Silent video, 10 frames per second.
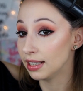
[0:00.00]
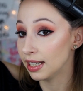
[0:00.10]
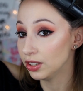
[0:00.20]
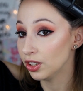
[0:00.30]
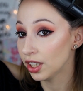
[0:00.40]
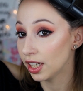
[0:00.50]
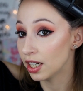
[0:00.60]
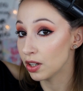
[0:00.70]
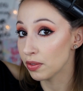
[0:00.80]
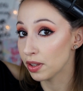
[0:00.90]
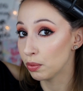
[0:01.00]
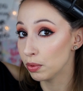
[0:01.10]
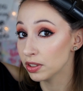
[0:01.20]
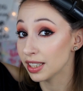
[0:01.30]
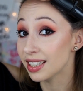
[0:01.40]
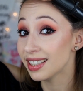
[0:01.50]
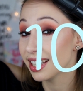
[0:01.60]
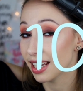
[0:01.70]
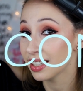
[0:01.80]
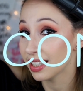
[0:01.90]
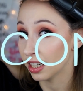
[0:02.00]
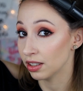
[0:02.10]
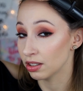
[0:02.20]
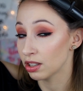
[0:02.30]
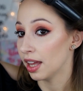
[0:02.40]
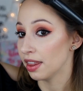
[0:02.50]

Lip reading: let your hair on the wound is 10 seconds,